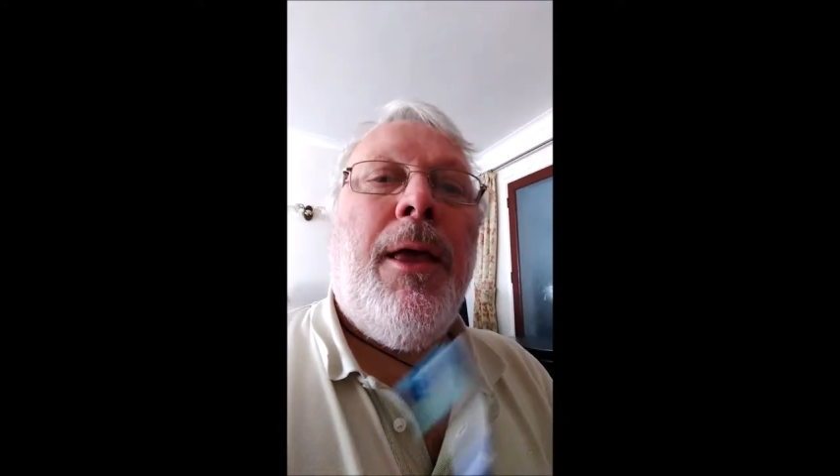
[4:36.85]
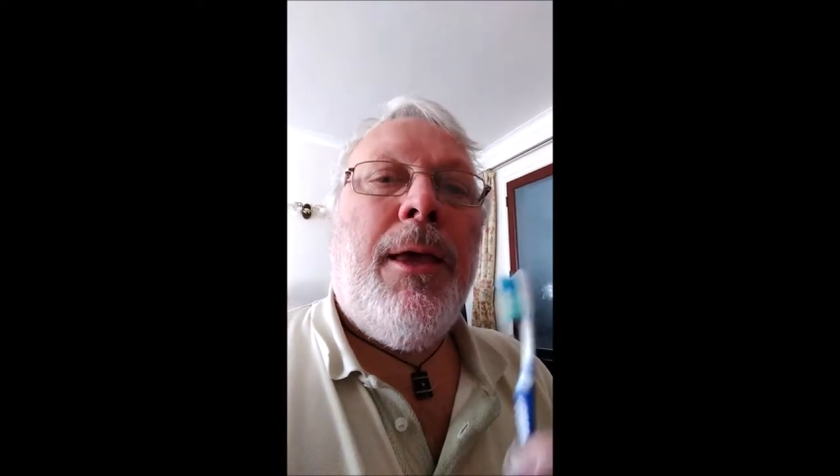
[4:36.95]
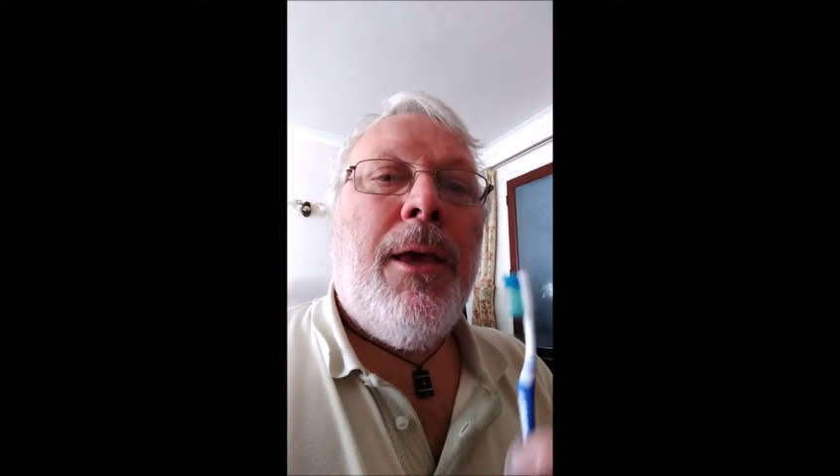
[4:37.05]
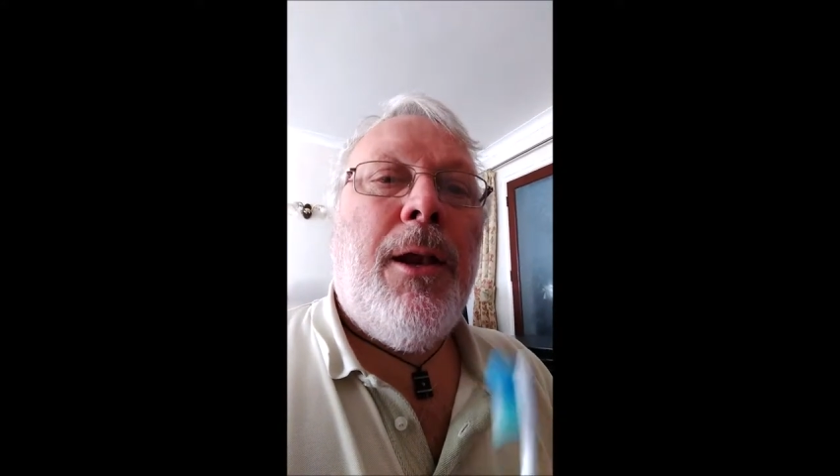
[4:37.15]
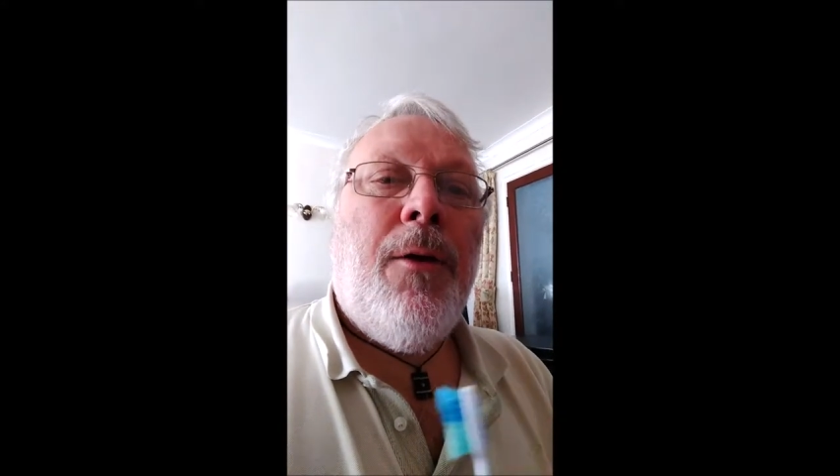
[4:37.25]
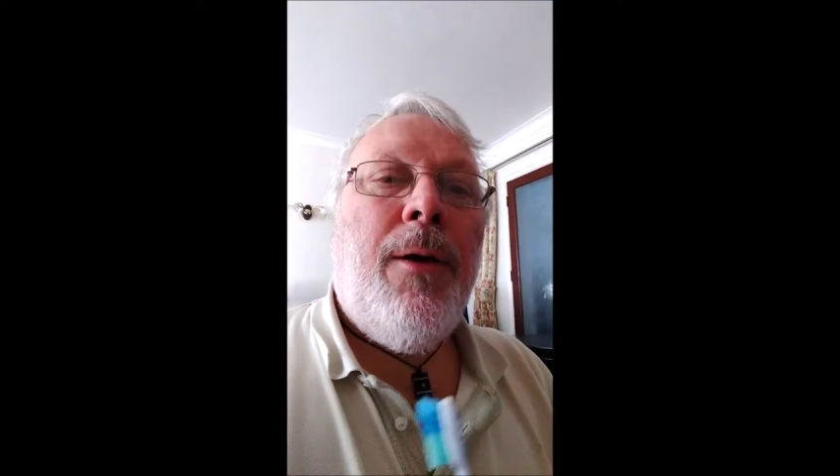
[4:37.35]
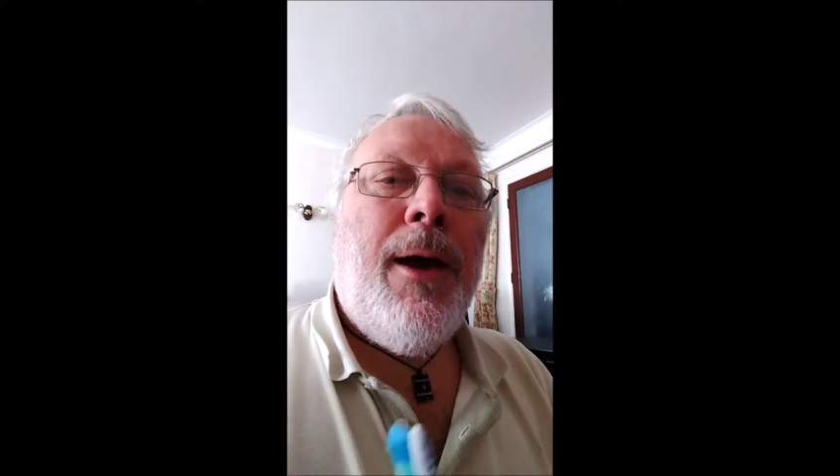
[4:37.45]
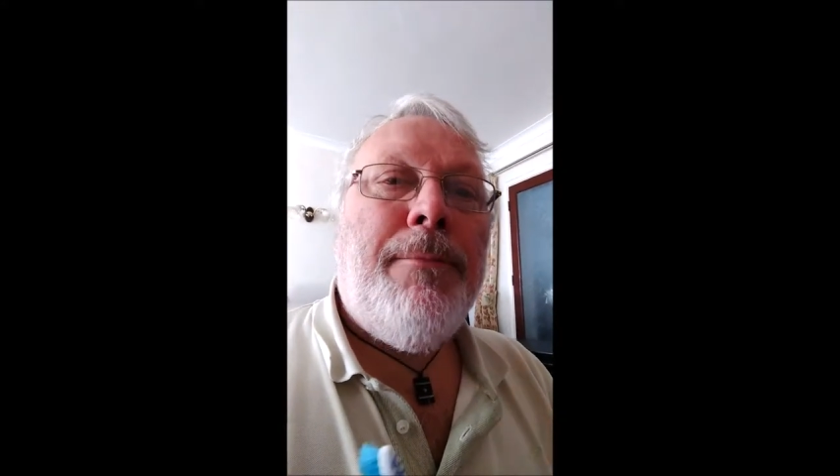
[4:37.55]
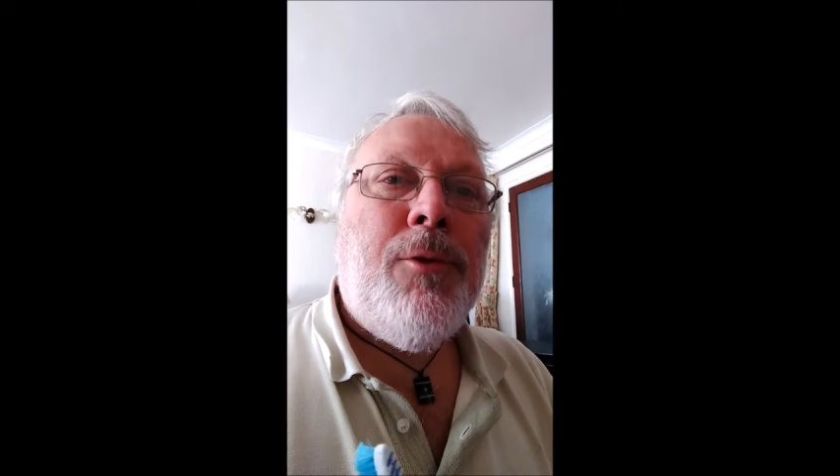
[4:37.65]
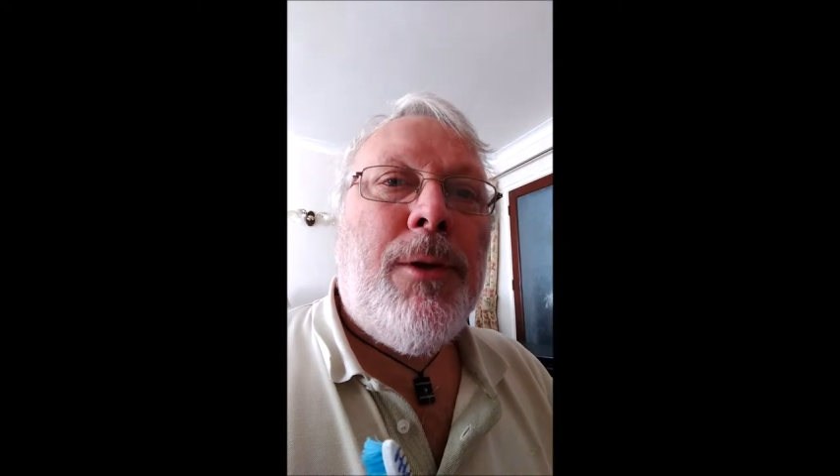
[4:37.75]
You know what
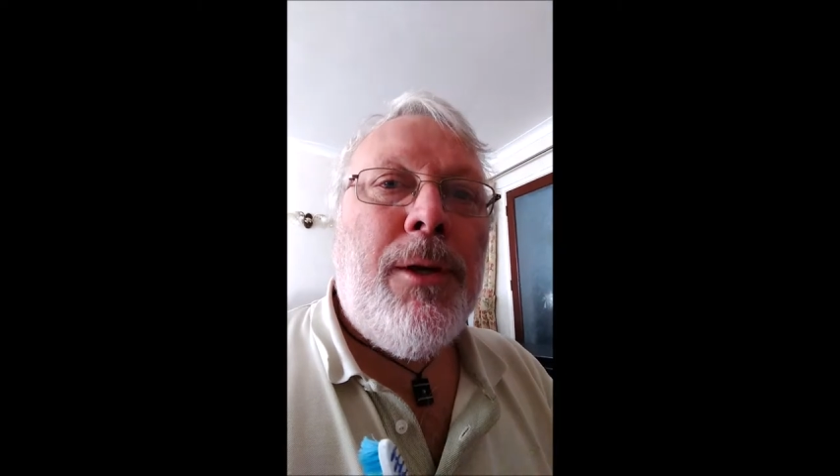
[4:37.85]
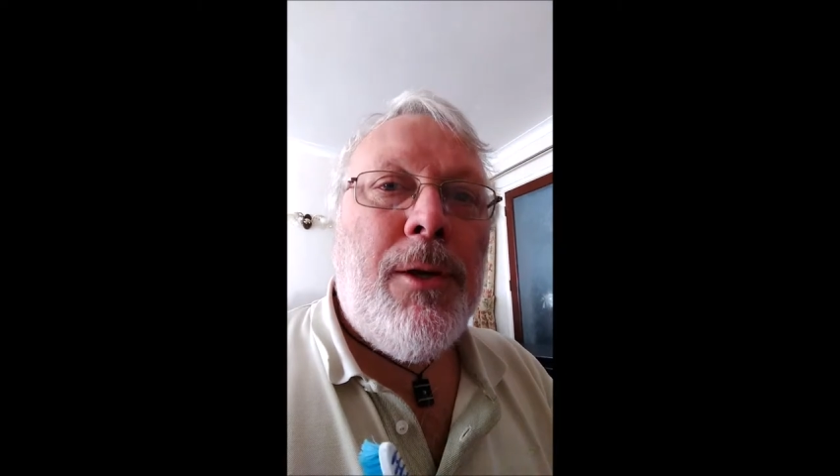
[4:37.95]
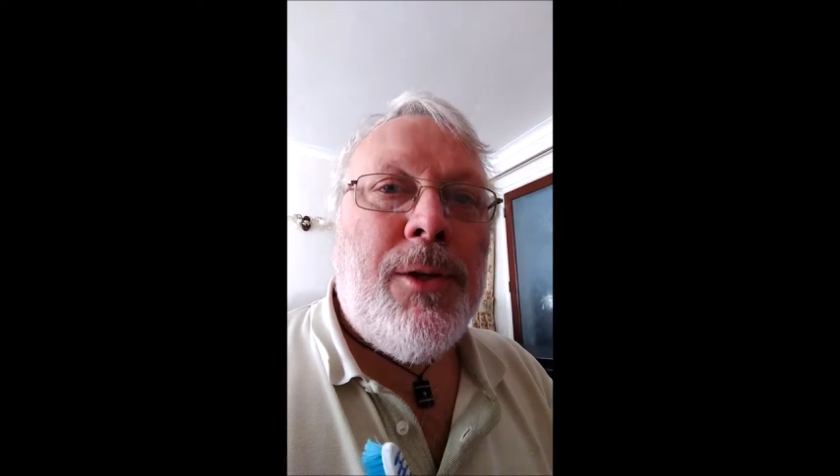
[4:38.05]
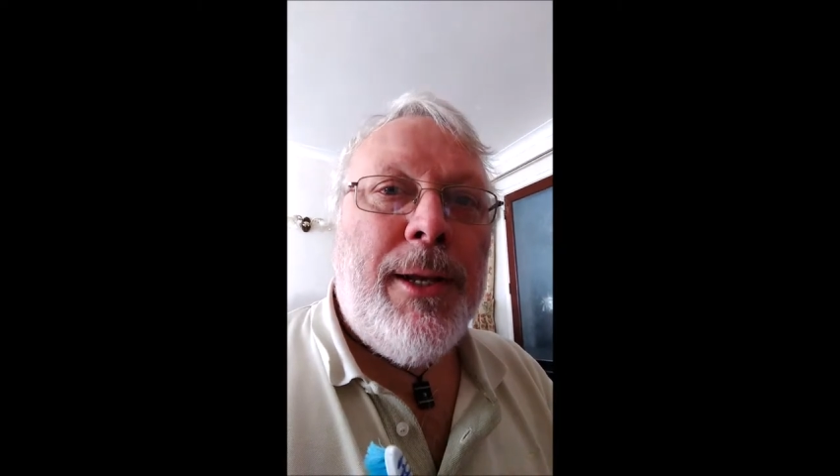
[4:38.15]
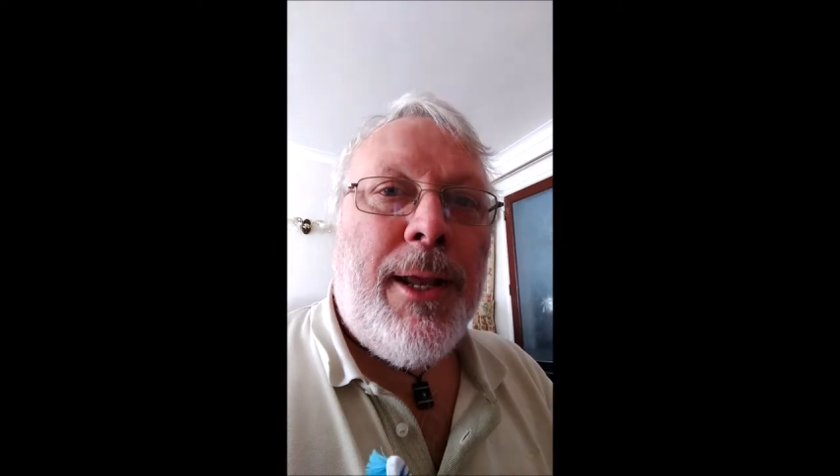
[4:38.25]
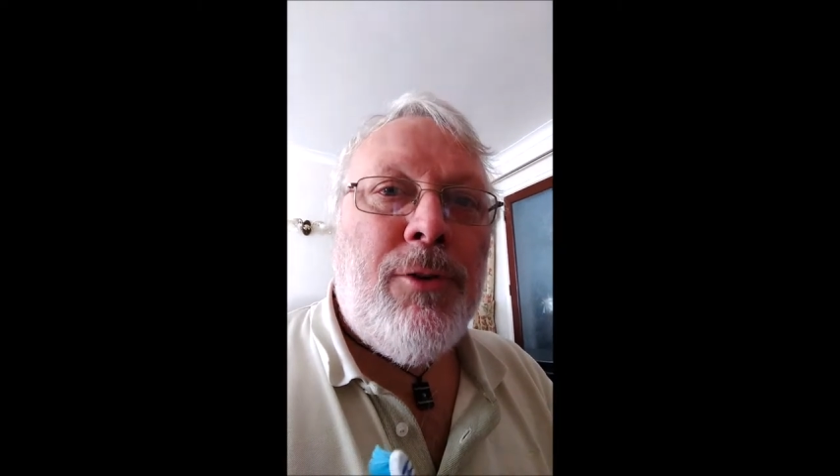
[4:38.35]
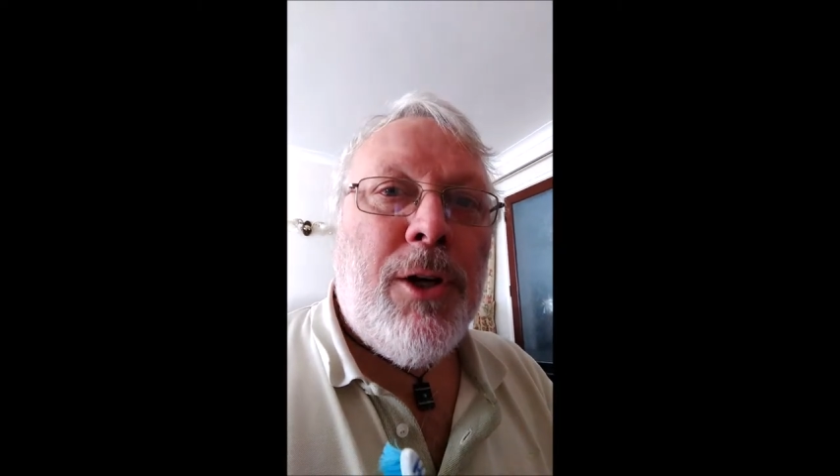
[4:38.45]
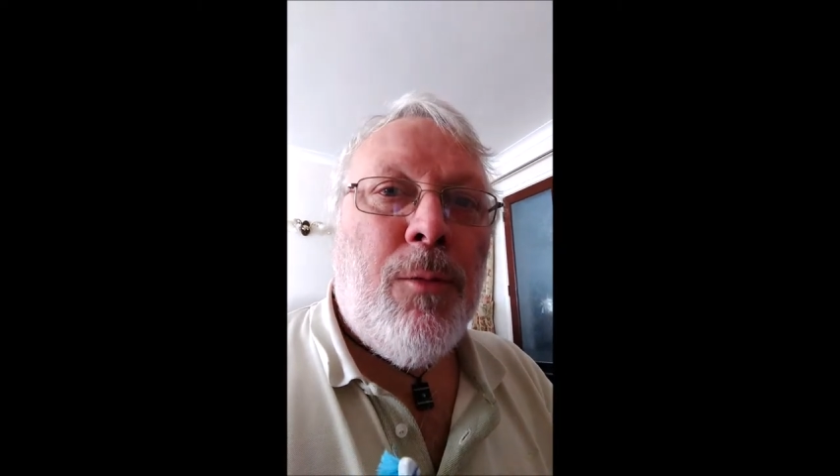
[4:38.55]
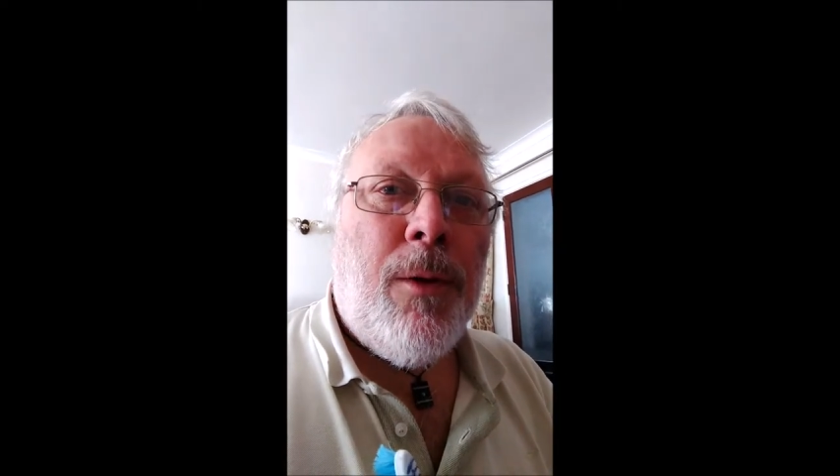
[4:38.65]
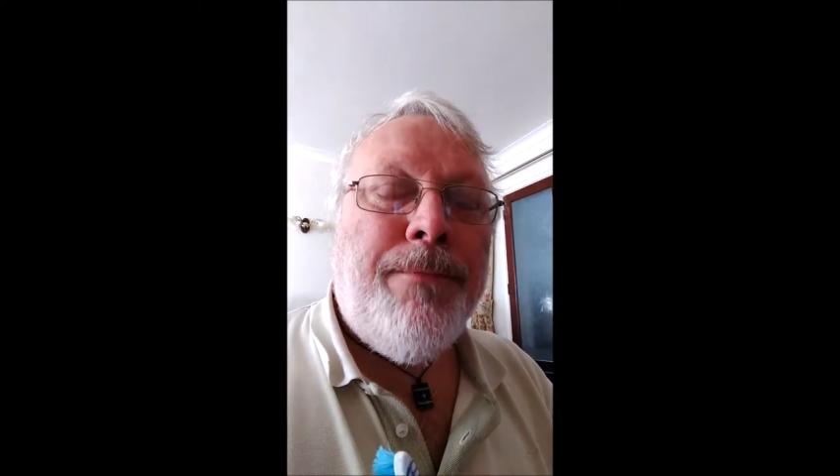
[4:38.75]
happens when you use the
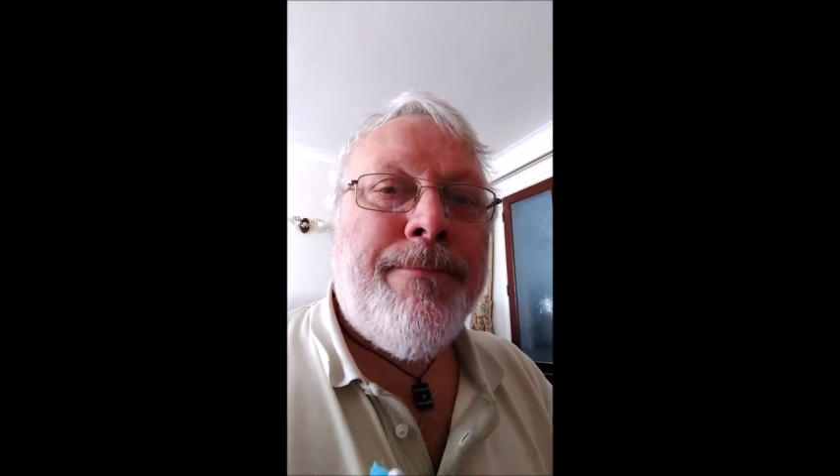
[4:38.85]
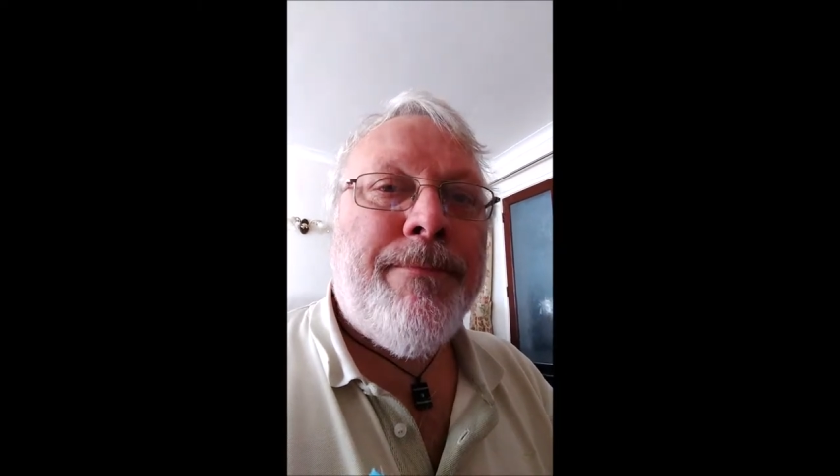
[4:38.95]
electric one?